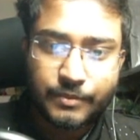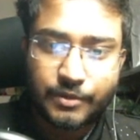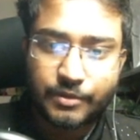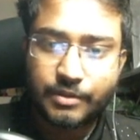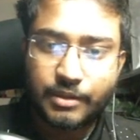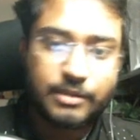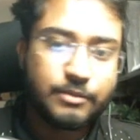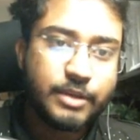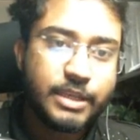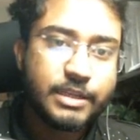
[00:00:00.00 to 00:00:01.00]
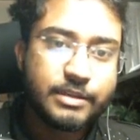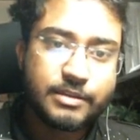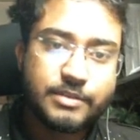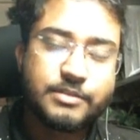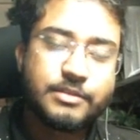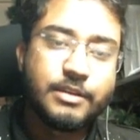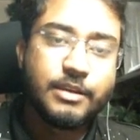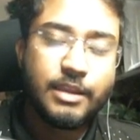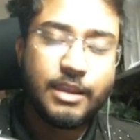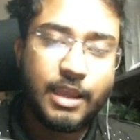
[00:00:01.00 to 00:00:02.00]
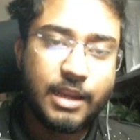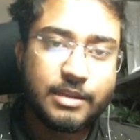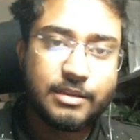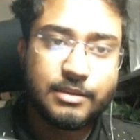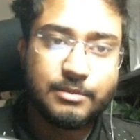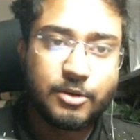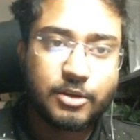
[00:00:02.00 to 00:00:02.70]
Is that the way it is handled in the book?